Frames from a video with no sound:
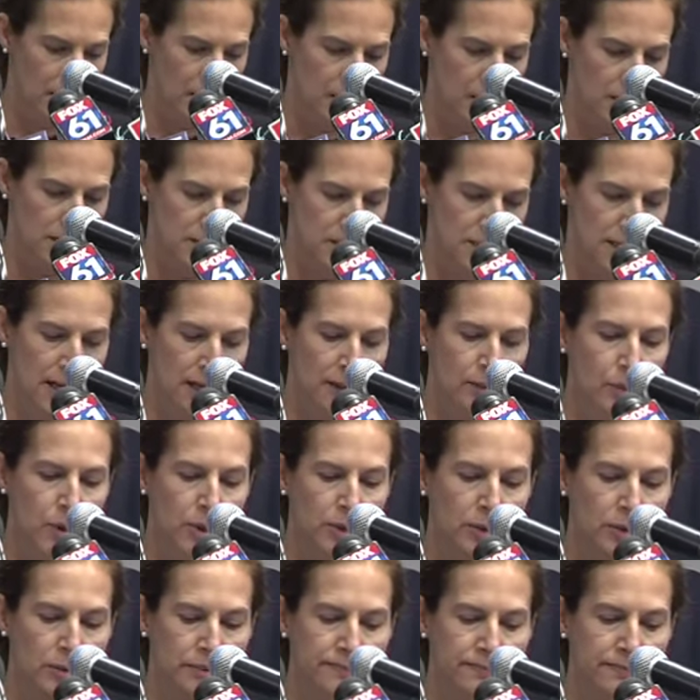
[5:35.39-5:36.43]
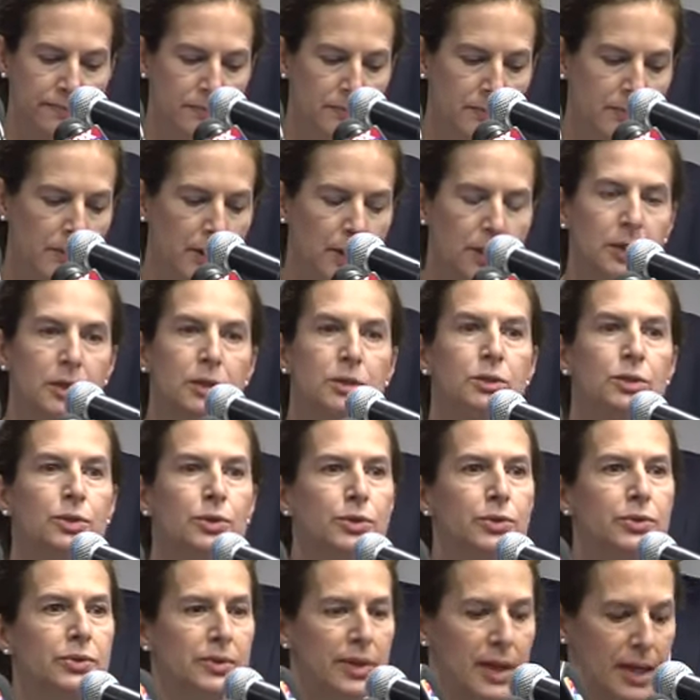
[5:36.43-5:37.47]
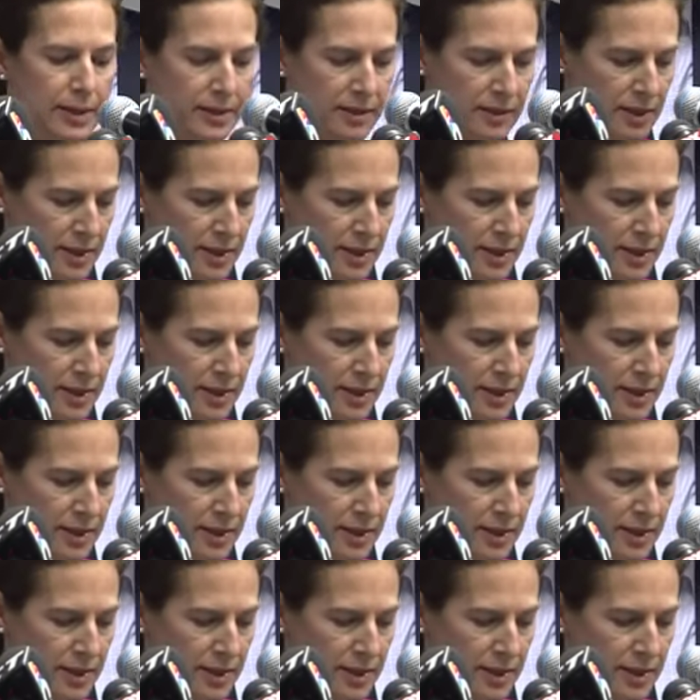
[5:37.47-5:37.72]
And I will conclude on